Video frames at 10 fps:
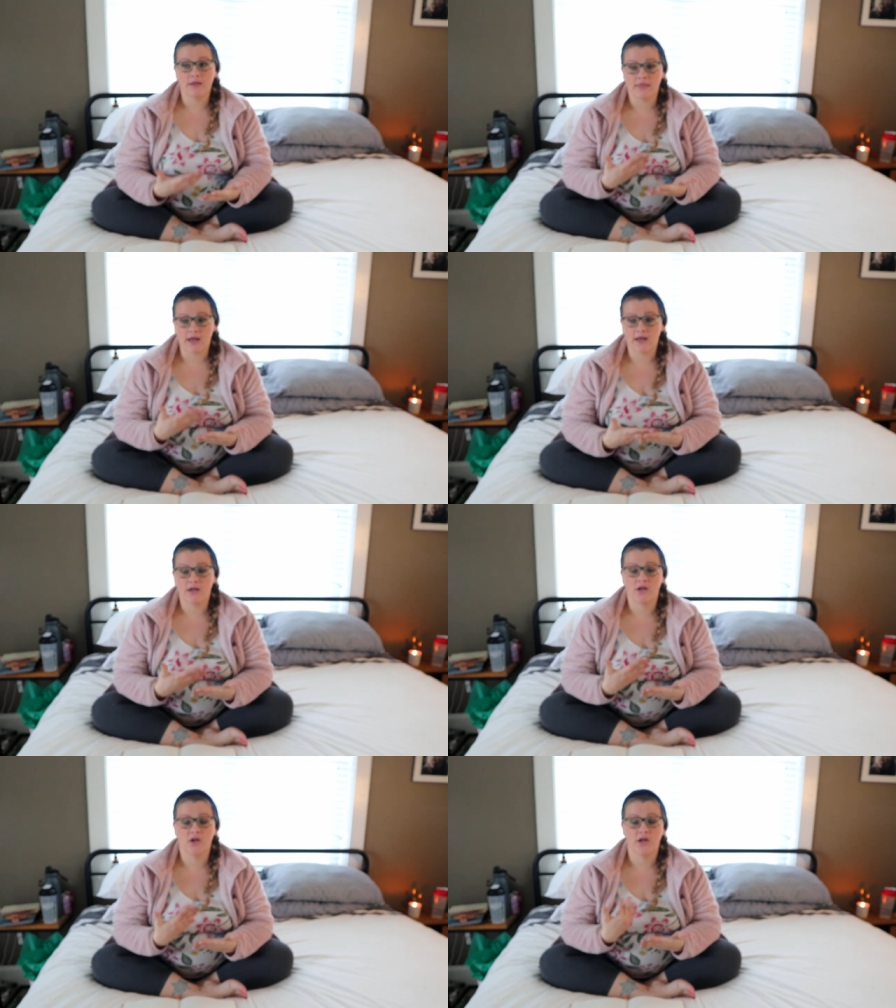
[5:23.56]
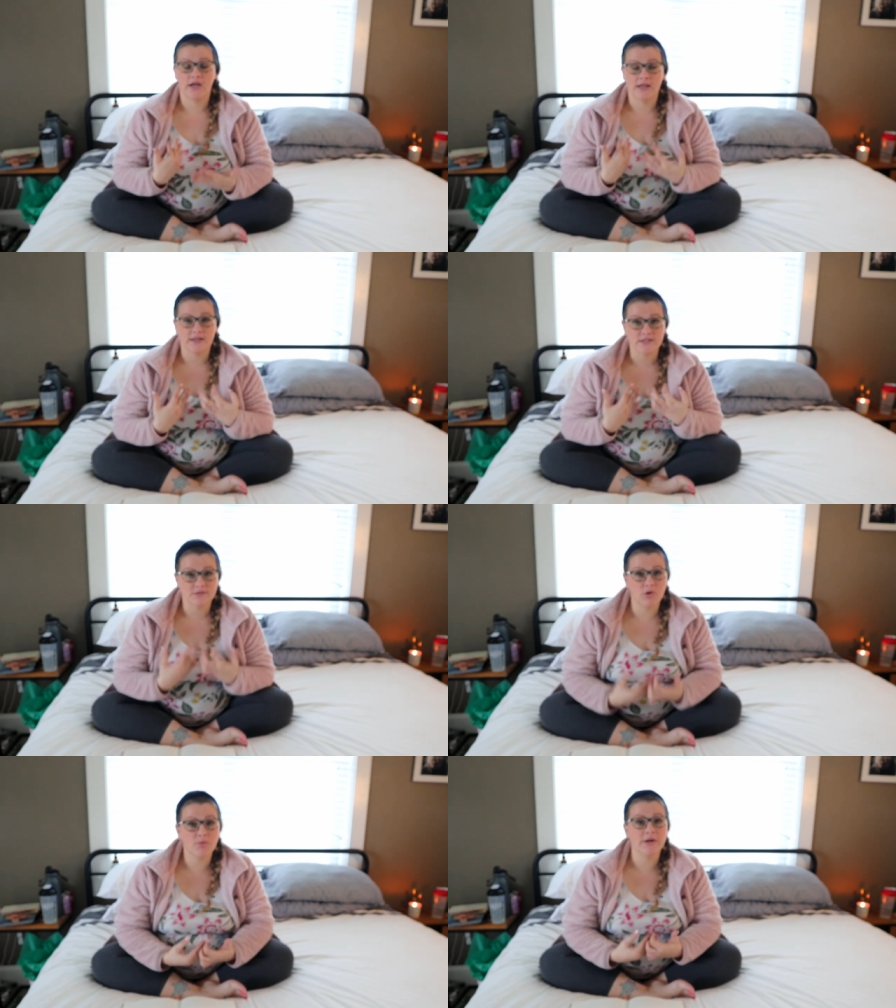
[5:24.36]
that in
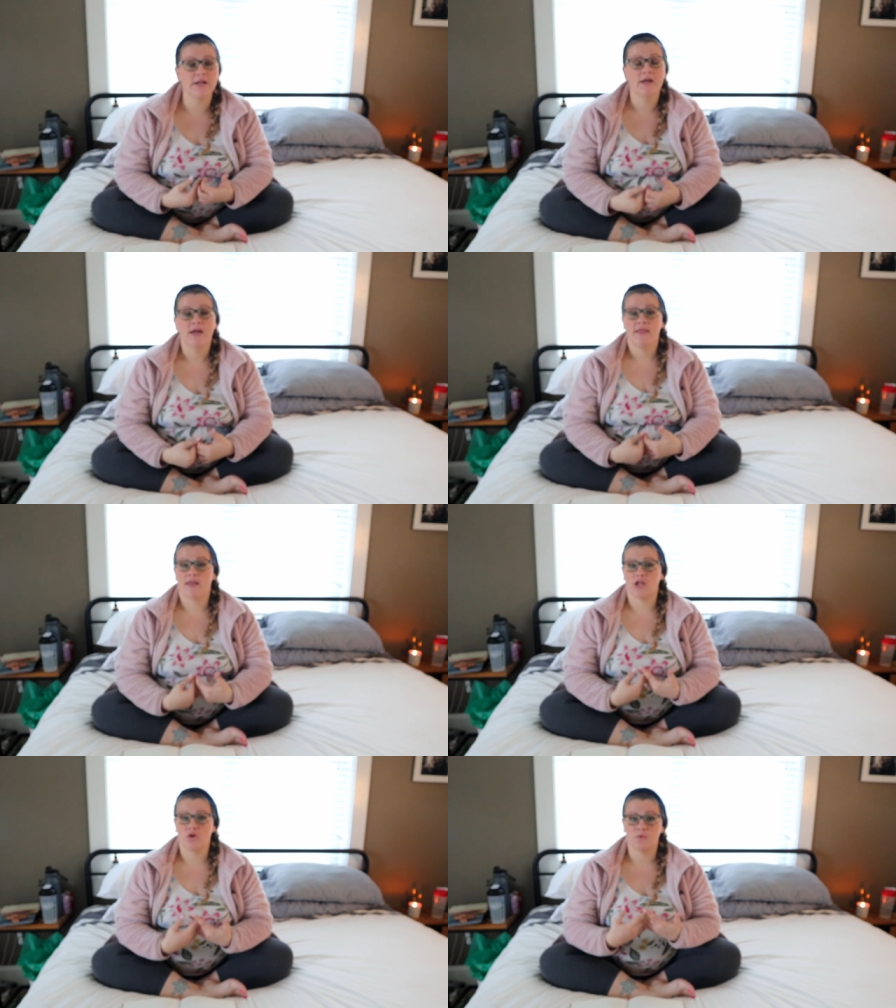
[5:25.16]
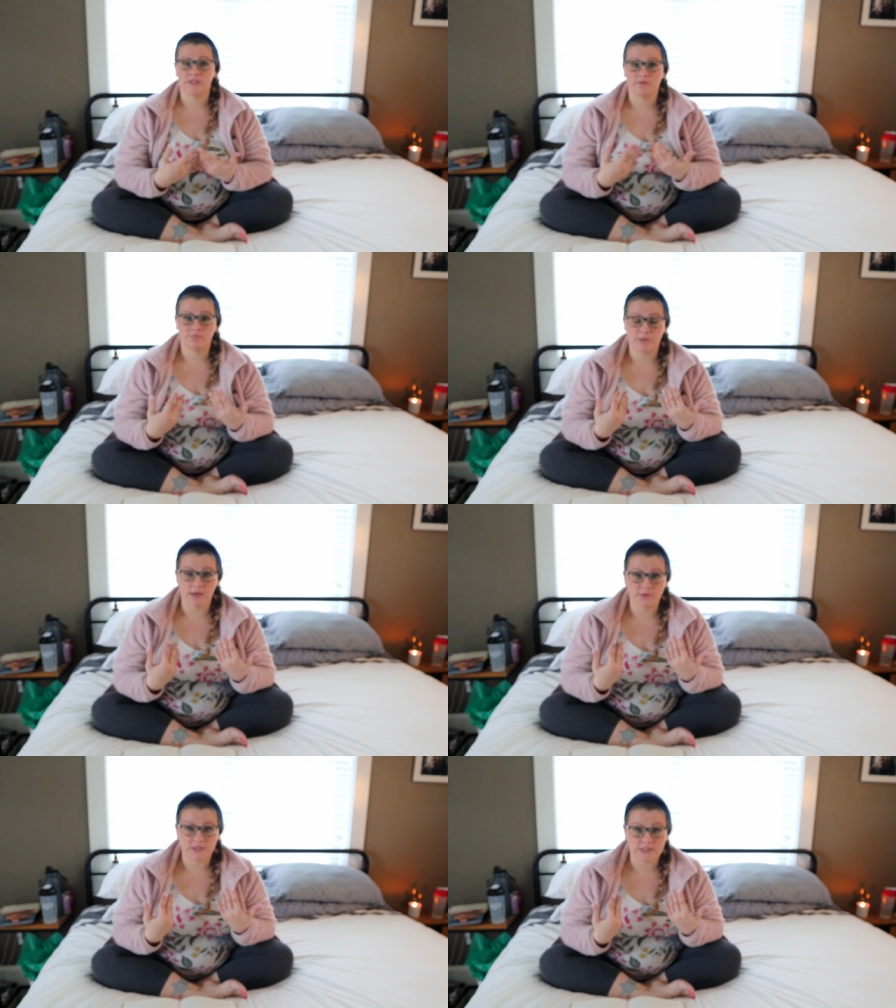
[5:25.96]
this moment that you would be
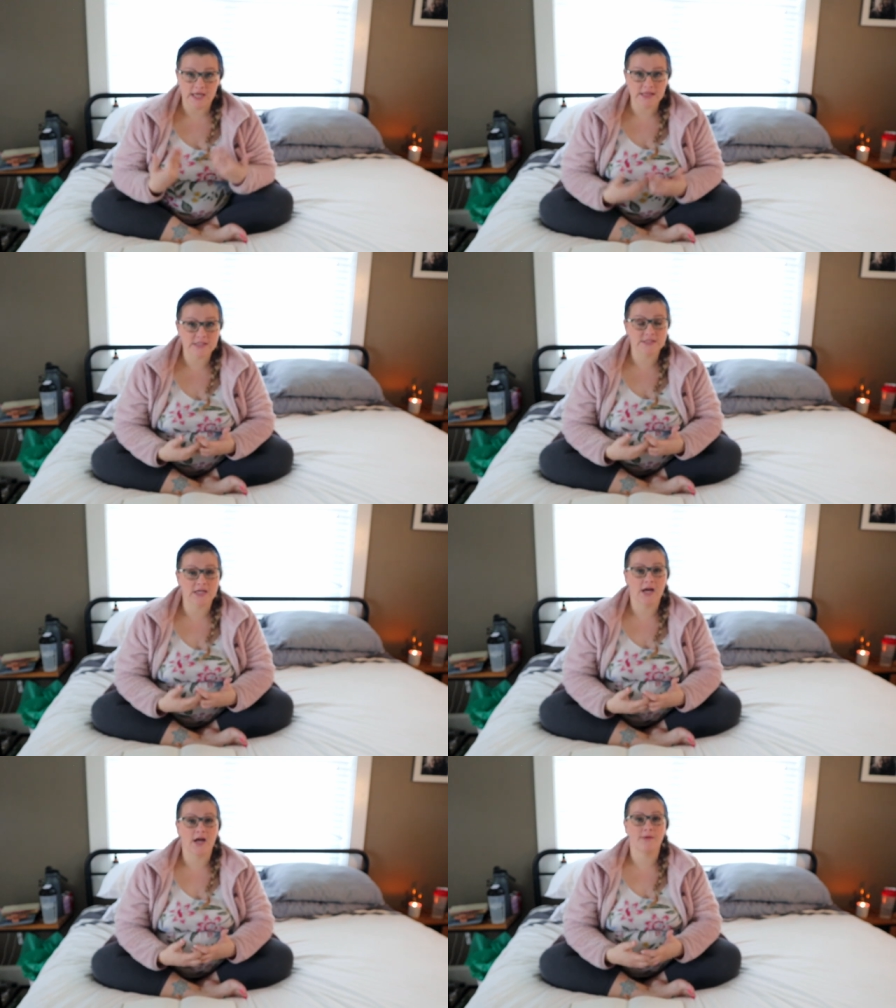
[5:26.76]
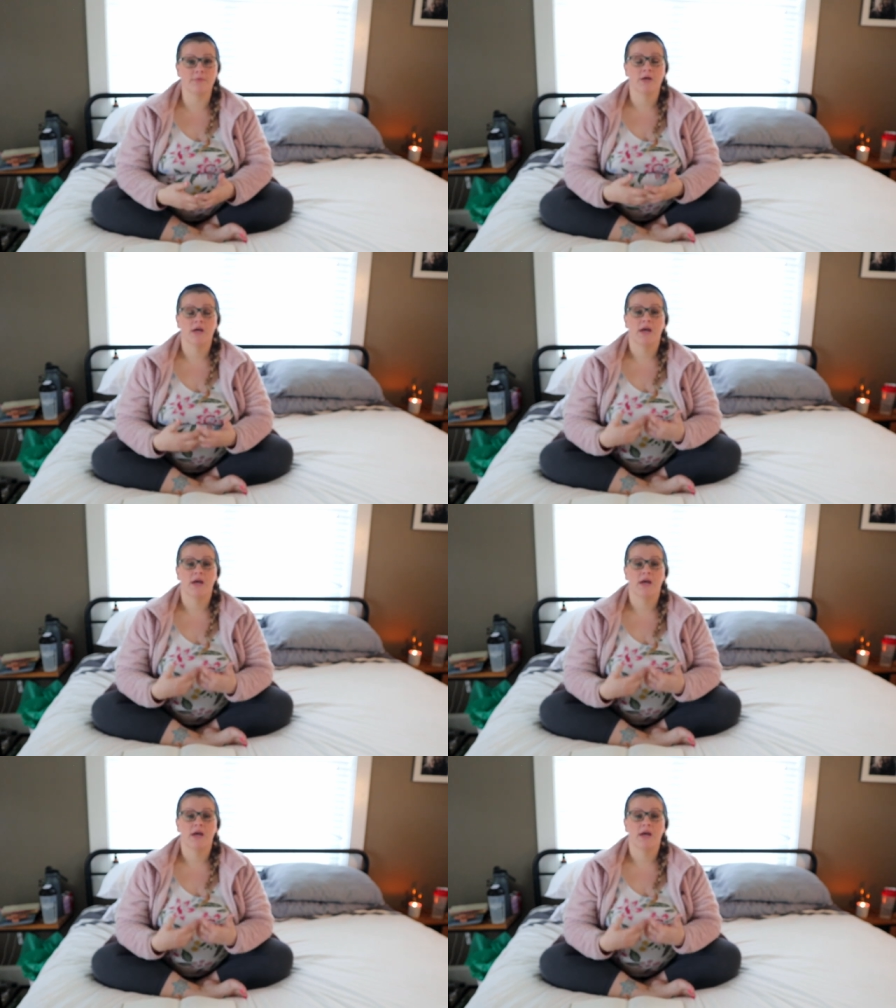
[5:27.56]
able to take this time,